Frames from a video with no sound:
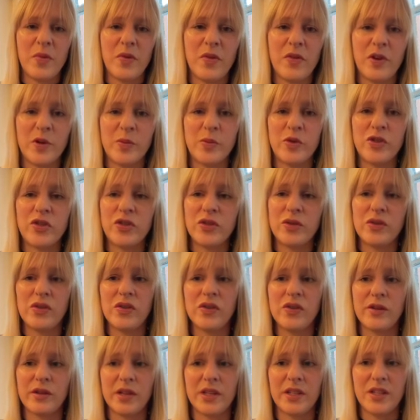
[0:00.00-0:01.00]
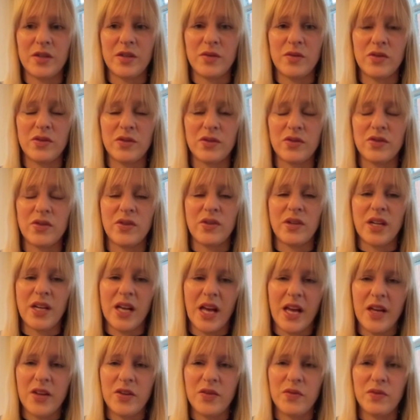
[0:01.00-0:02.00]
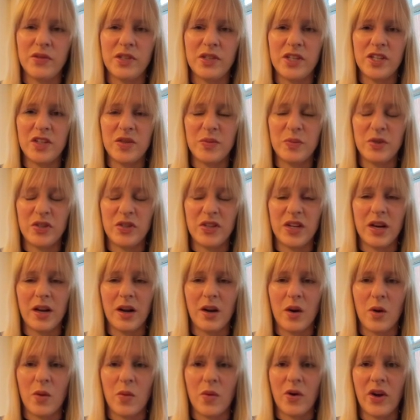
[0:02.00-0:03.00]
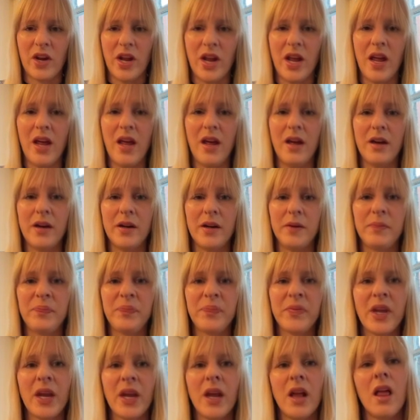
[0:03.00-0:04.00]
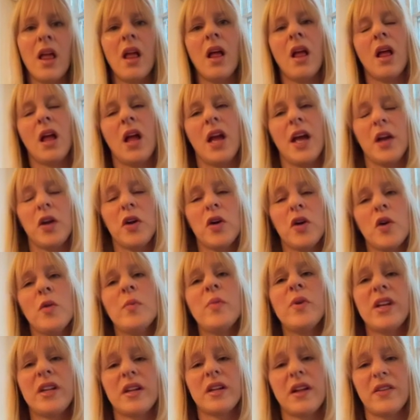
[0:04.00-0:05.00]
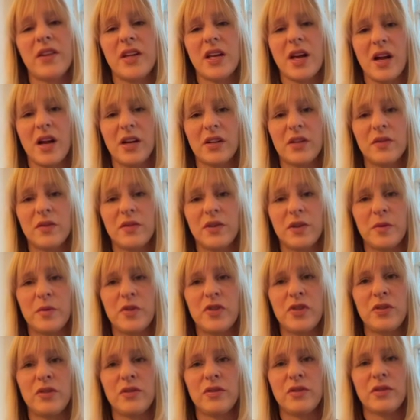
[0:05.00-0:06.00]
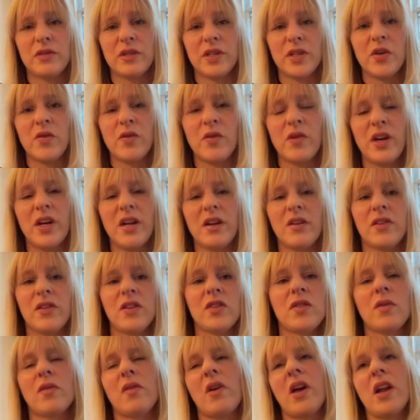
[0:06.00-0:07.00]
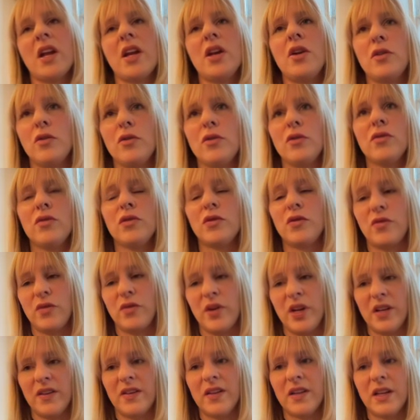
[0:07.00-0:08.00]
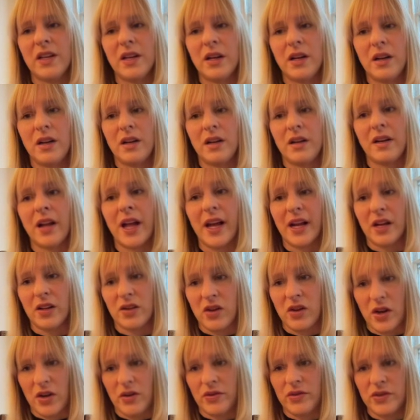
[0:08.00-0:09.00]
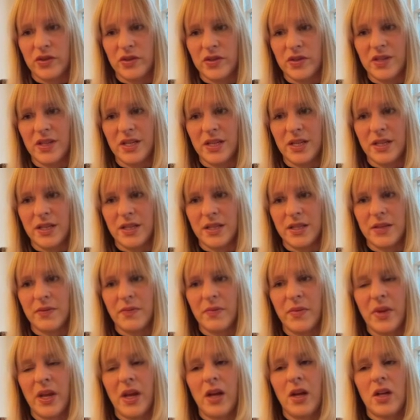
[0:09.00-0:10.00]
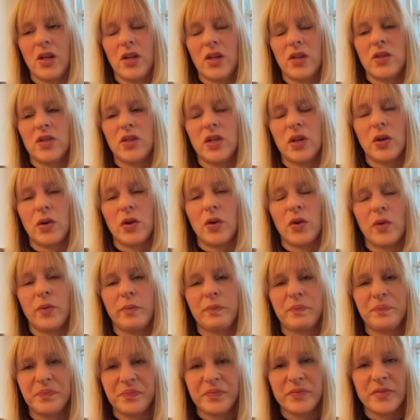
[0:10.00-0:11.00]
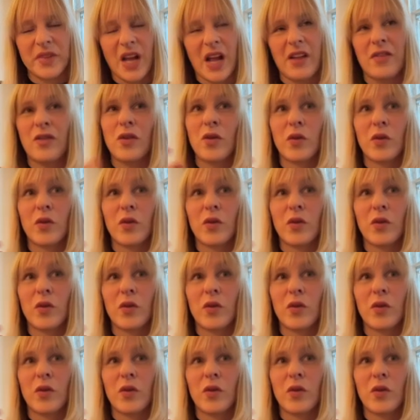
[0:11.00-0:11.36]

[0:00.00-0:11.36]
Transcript: a pharmaceutical, and this was also the case for this particular one here, it could be that the active pharmaceutical ingredient is already used to treat like another disease. So that's